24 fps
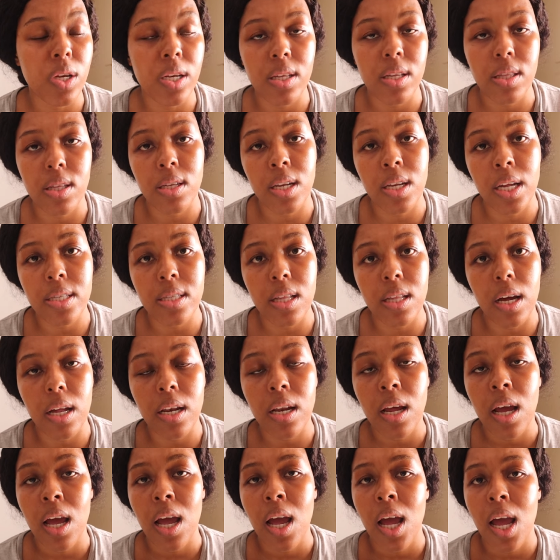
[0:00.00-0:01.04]
anything like that,
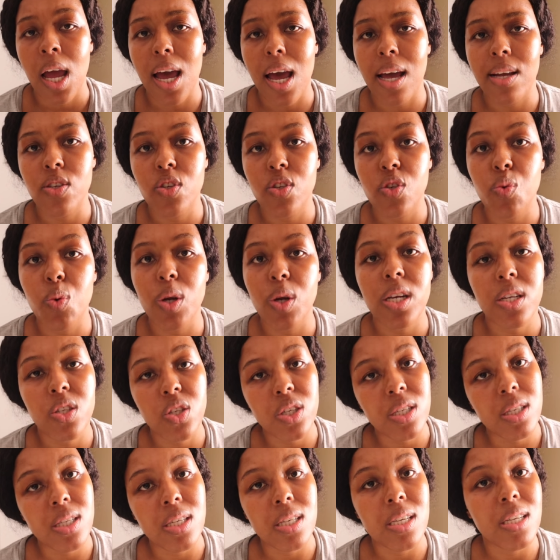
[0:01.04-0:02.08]
and you really
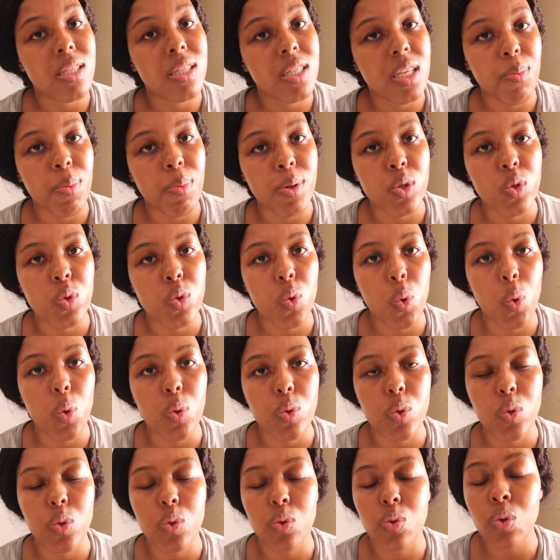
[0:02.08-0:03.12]
just need someone to
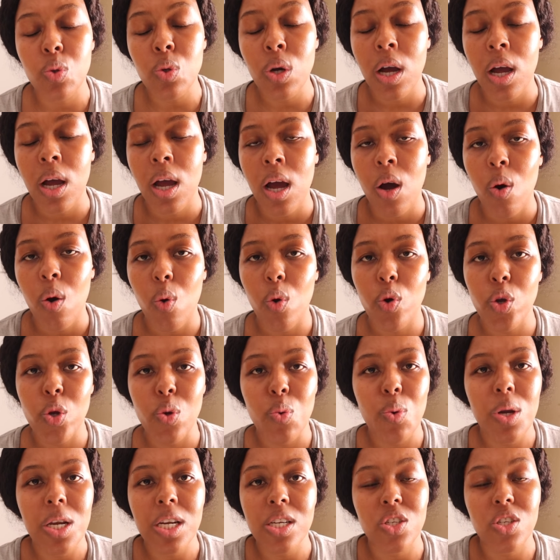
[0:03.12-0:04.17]
talk to, or you
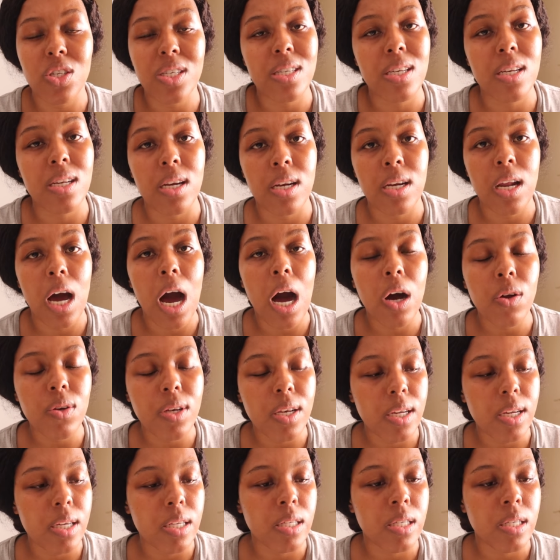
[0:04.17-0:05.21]
really just need an
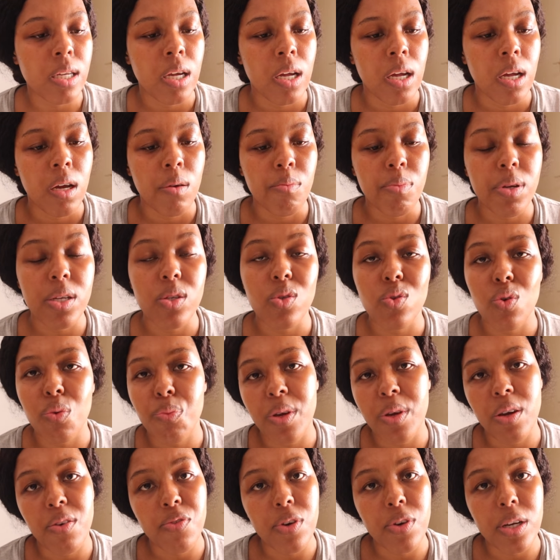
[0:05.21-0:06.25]
outlet, please don't
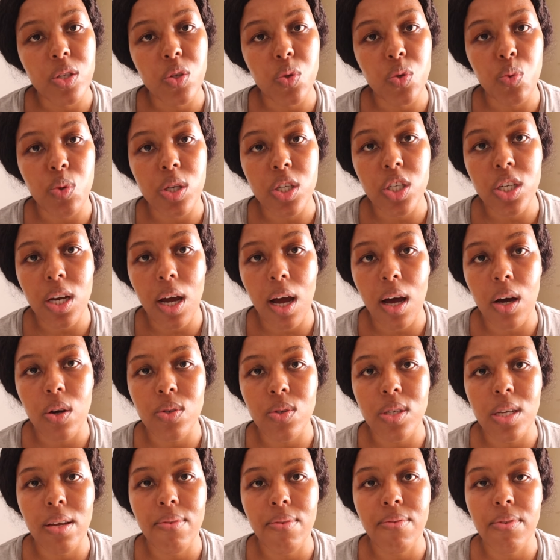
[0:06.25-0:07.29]
be afraid to reach
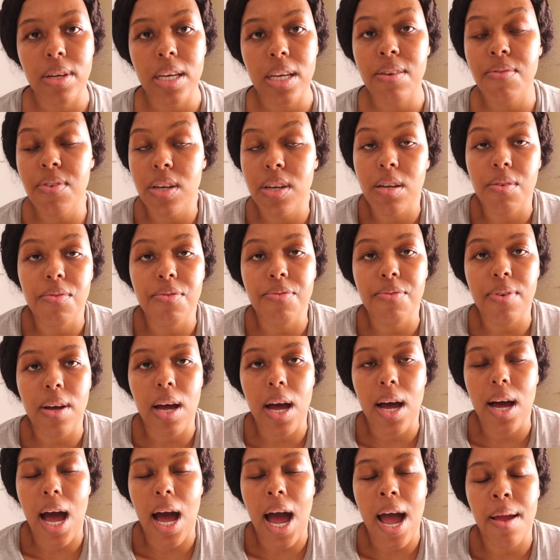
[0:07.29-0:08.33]
out. Even if
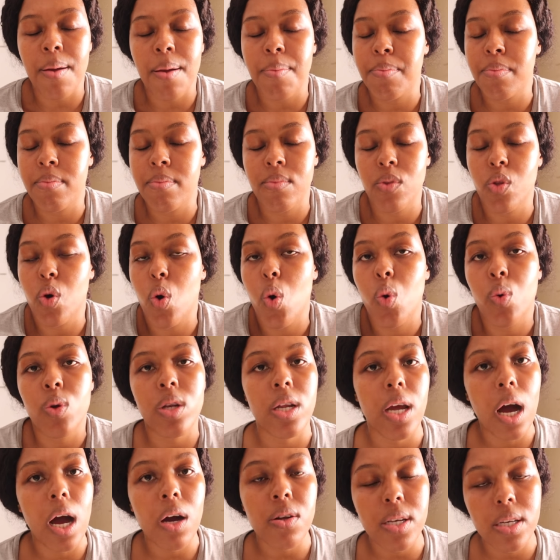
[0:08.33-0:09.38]
I'm the
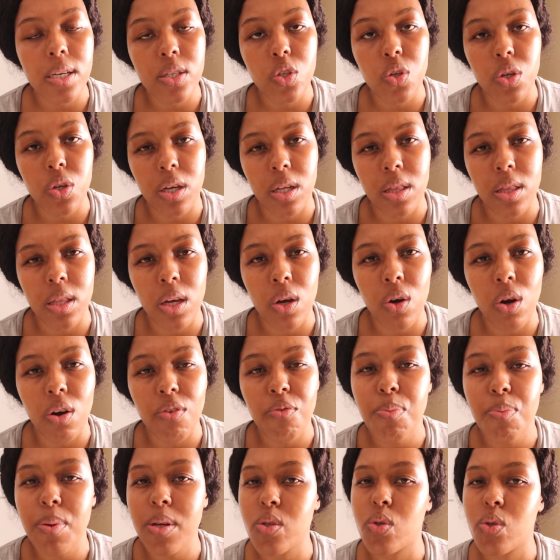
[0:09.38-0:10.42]
only outlet you can think
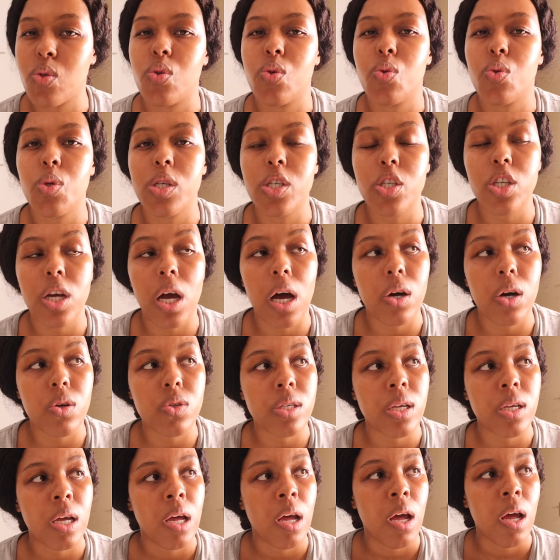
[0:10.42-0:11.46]
of, please do reach
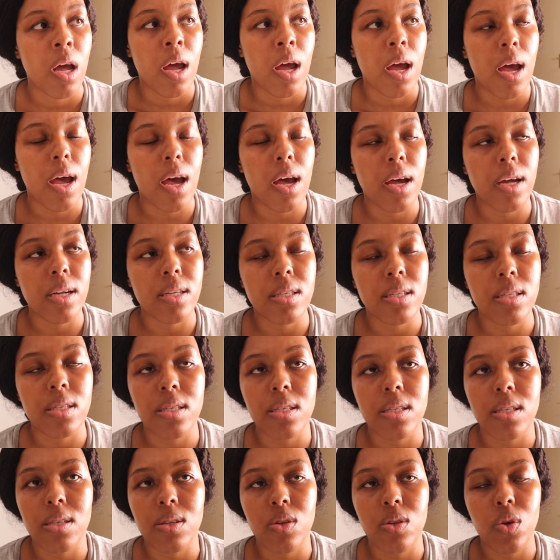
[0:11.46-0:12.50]
out.
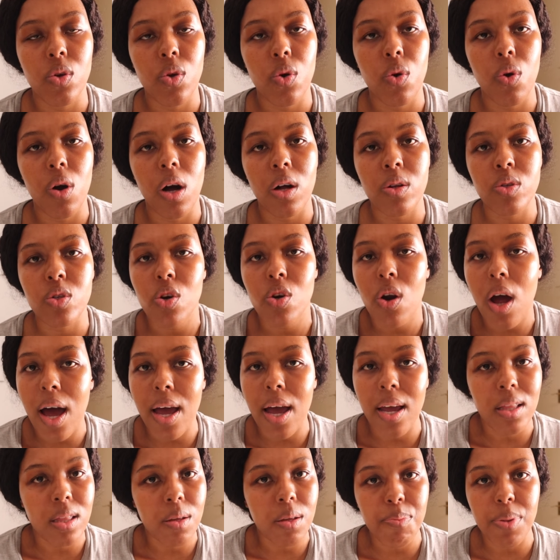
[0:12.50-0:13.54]
And, you know, I'll try
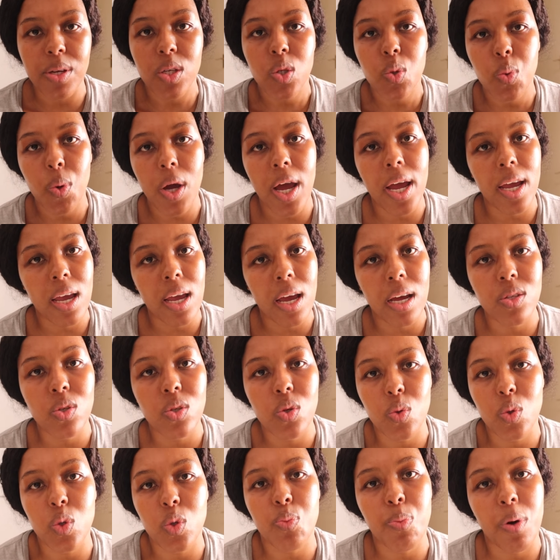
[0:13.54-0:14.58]
in the best way I can
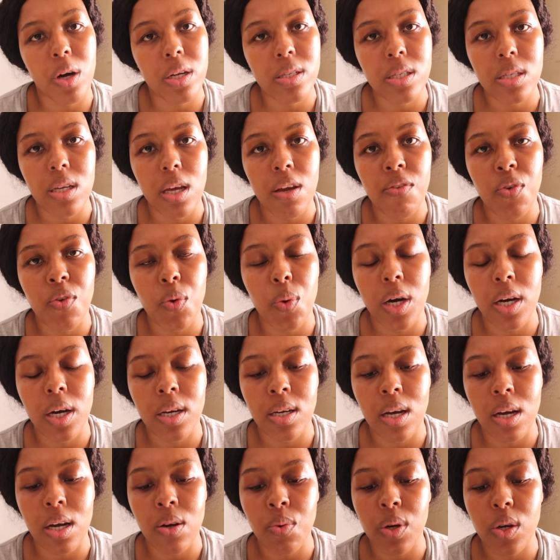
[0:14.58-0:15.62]
to respond to
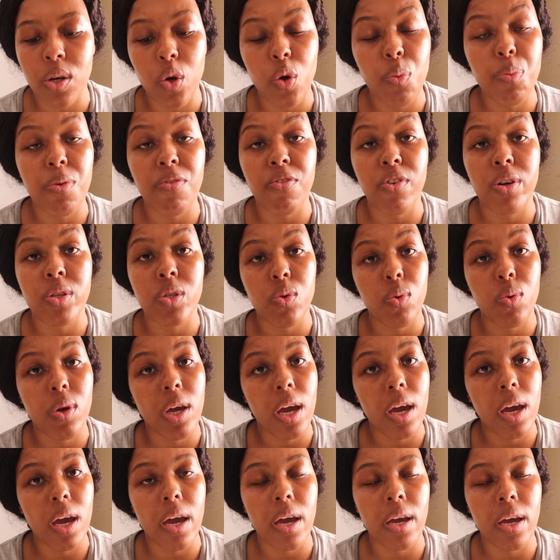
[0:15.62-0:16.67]
everyone. I really hope everyone's
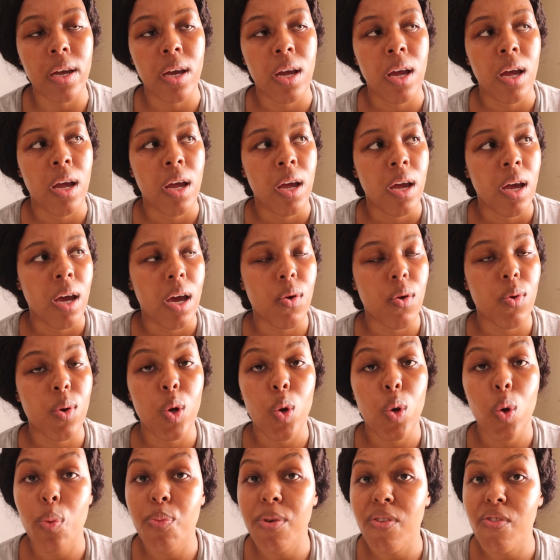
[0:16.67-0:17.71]
okay. I really
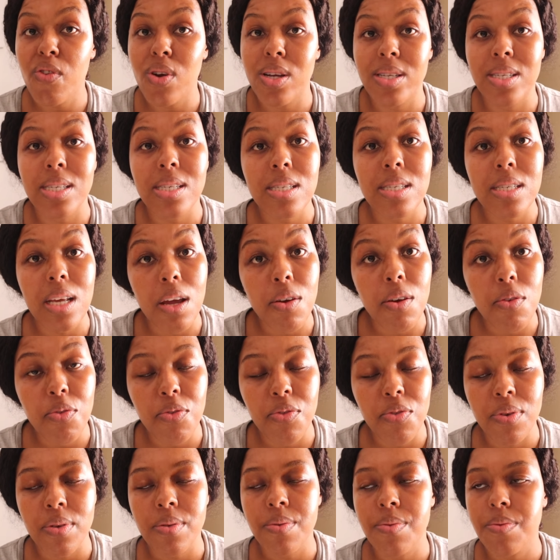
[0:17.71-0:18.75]
hope everyone's
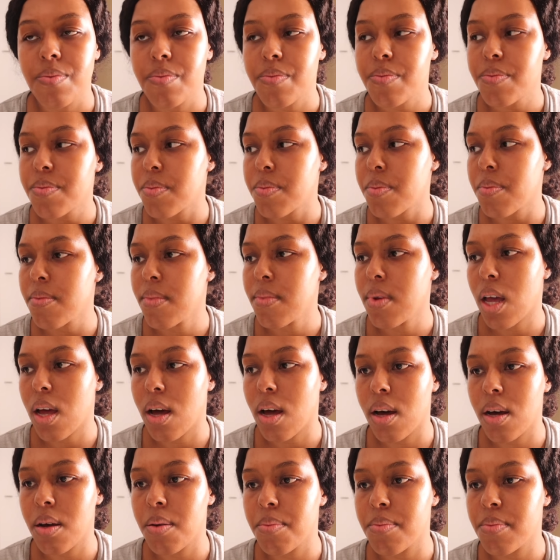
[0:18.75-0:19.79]
safe.
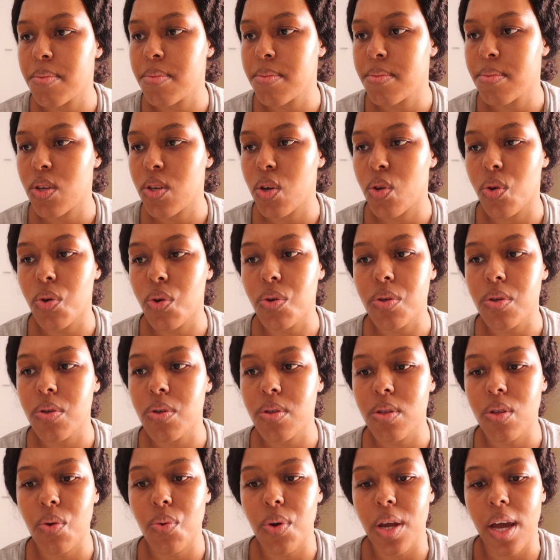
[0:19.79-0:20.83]
You know,
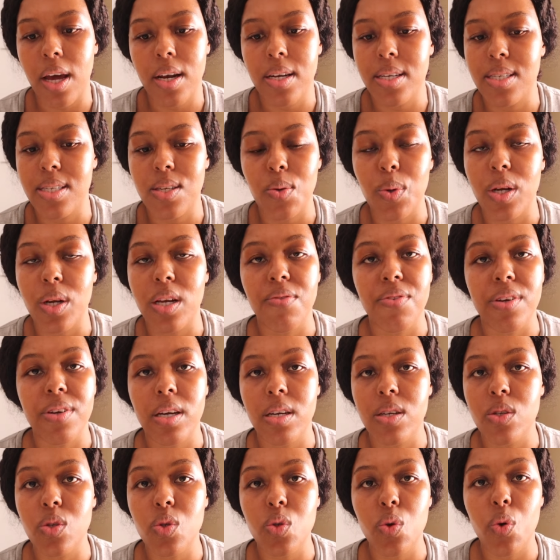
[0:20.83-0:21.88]
the reality we're living
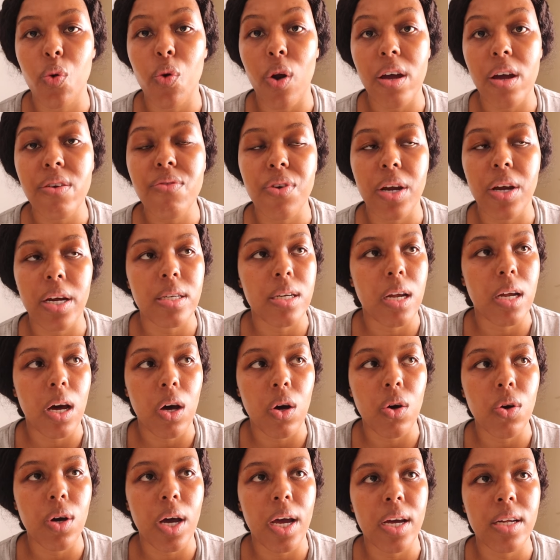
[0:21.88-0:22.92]
in is so rife right
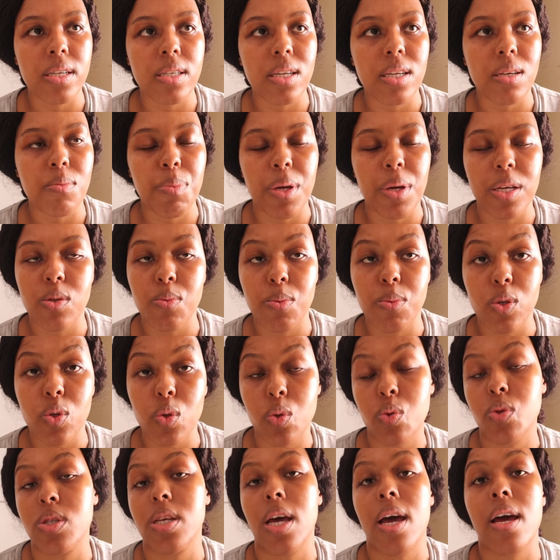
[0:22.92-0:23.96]
now, and it makes me
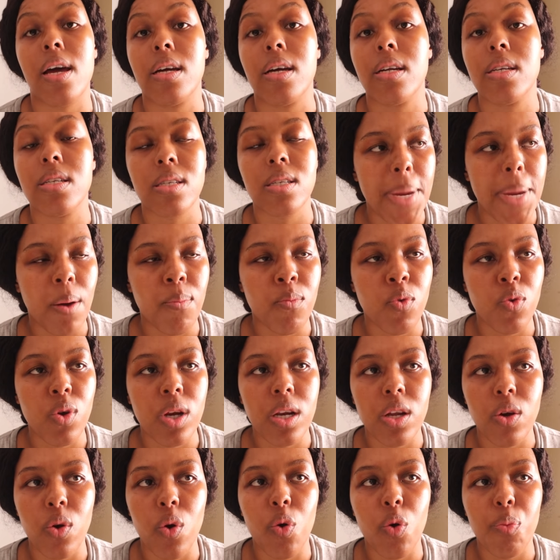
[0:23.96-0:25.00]
so sad. I'm
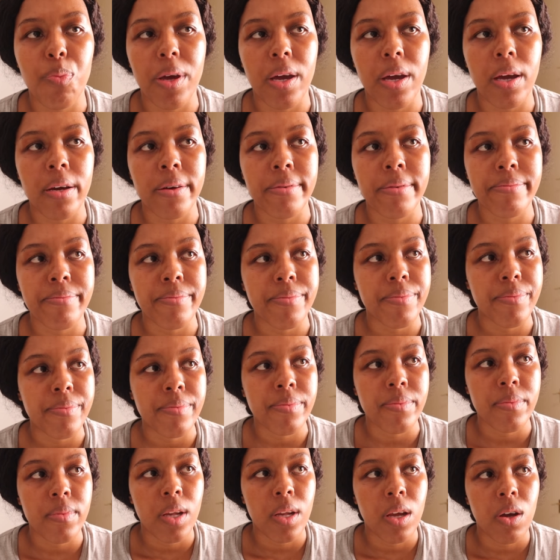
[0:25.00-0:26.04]
really hoping
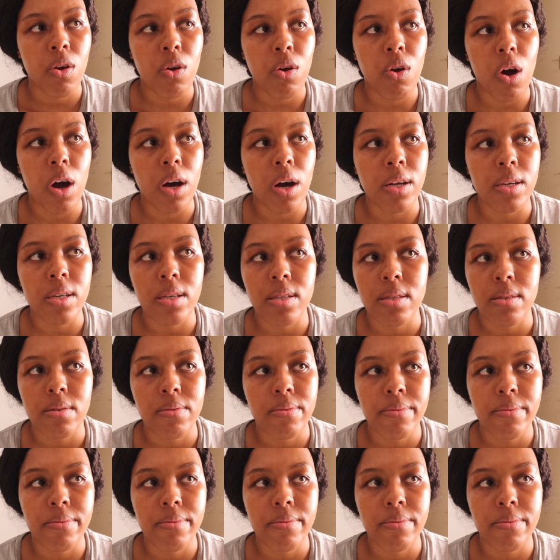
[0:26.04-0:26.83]
God